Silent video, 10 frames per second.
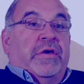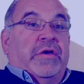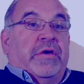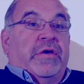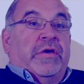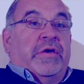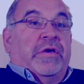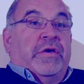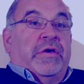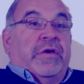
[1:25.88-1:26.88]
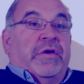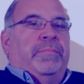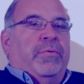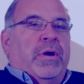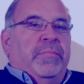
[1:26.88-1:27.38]
My thoughts in forcing a
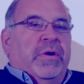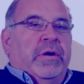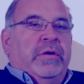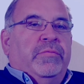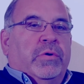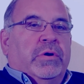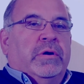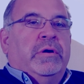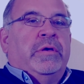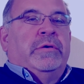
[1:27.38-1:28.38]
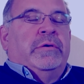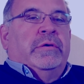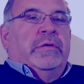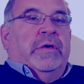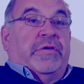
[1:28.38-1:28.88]
primary were,
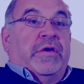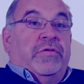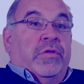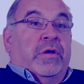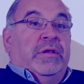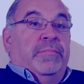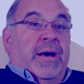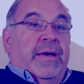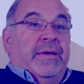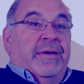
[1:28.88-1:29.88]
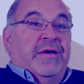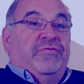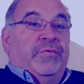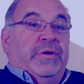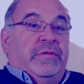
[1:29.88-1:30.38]
as I studied my
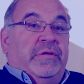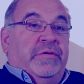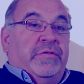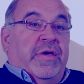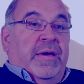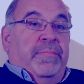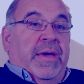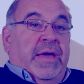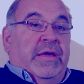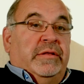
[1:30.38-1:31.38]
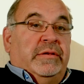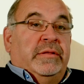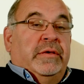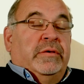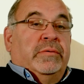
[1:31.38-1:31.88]
entry into this campaign and
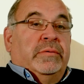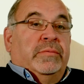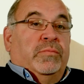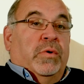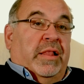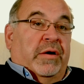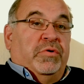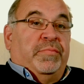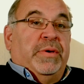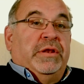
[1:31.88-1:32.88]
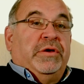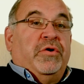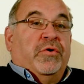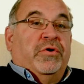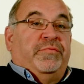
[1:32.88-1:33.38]
while I was being
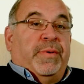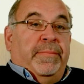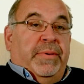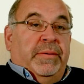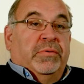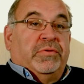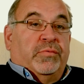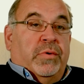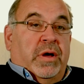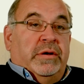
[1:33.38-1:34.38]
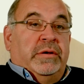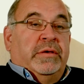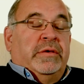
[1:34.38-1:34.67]
encouraged by people to run,